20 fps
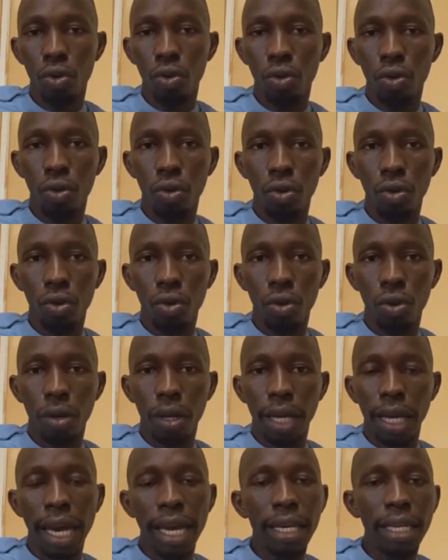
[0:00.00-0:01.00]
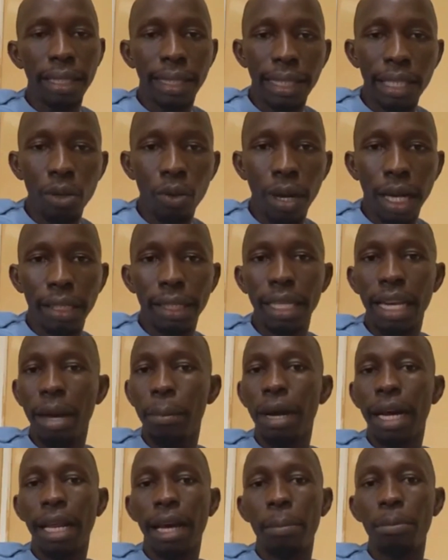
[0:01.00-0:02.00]
for this AFCON where we go.
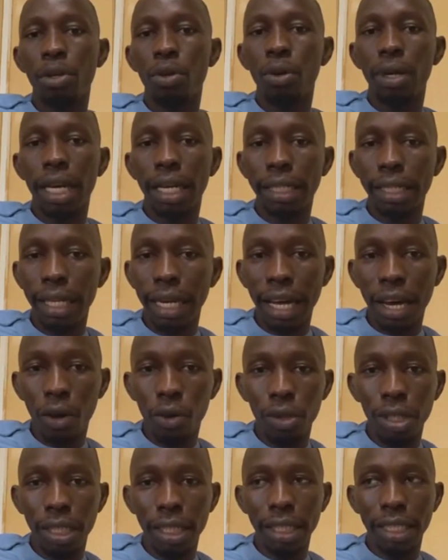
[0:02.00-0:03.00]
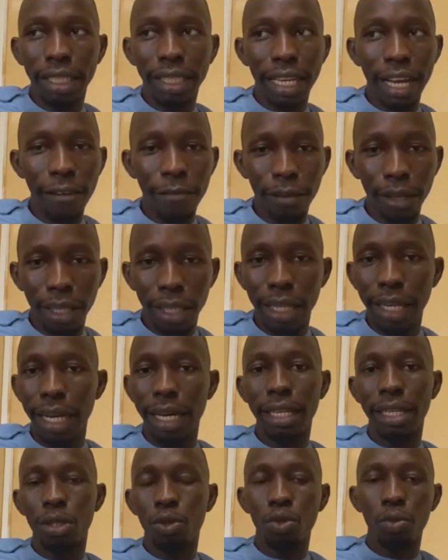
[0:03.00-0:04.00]
Who again that credit
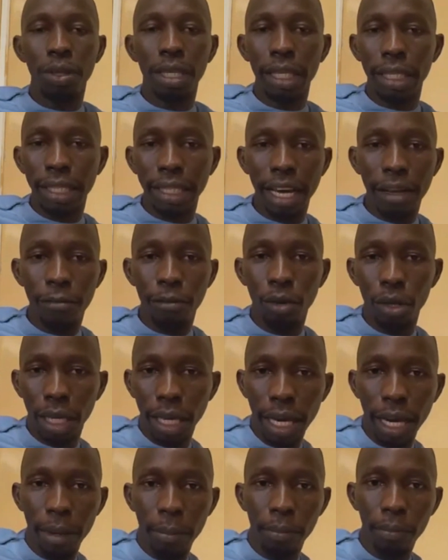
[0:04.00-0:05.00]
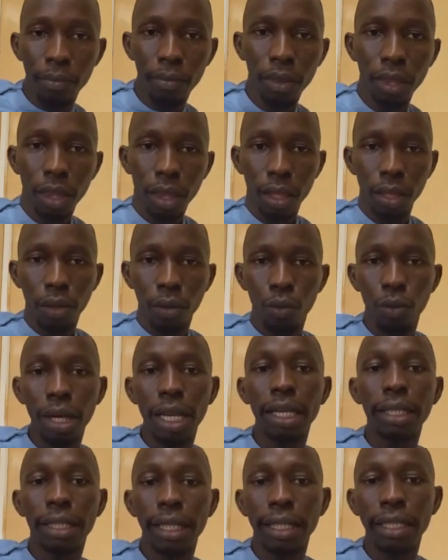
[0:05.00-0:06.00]
they say no.
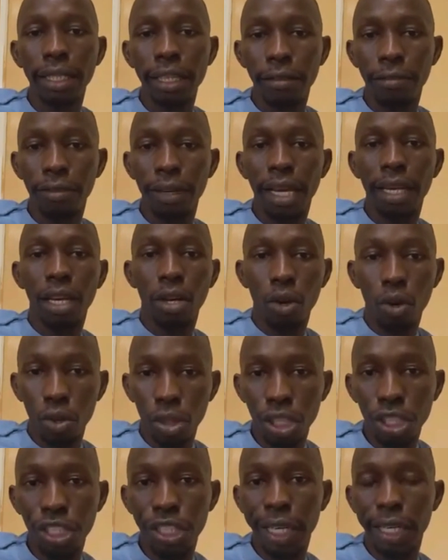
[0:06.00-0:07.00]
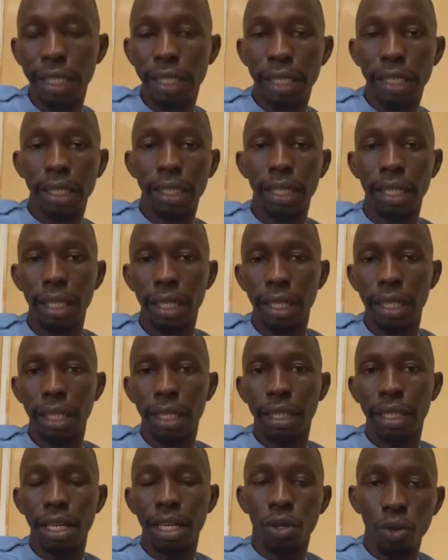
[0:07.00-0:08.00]
Una anything, una say na
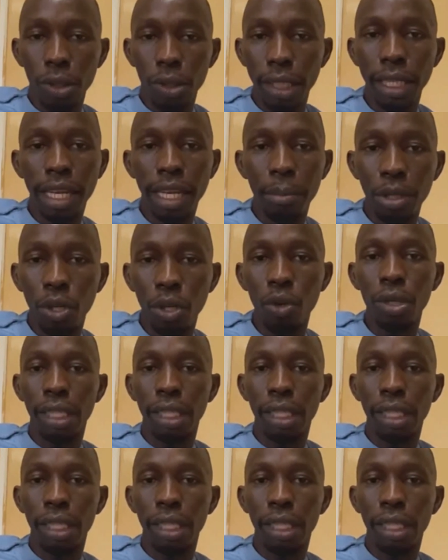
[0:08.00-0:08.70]
mother bio.